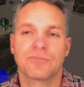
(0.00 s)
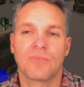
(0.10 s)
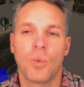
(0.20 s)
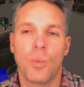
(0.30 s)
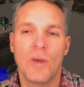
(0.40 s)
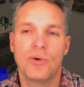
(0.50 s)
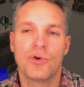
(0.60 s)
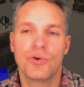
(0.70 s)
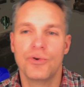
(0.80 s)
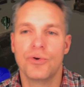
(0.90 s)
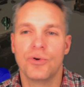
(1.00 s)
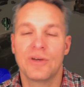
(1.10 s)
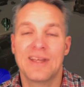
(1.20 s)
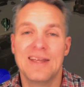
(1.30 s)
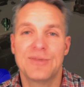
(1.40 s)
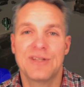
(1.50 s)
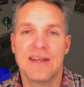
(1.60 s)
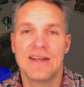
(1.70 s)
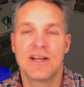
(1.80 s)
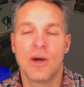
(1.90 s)
will Google keep
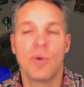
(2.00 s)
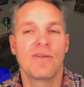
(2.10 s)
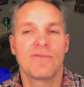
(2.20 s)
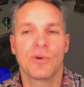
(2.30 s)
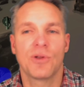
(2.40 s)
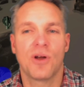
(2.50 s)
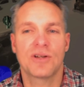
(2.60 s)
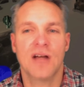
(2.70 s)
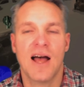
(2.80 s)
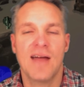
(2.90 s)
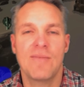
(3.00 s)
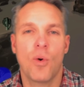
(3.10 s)
Stadia going for a long time,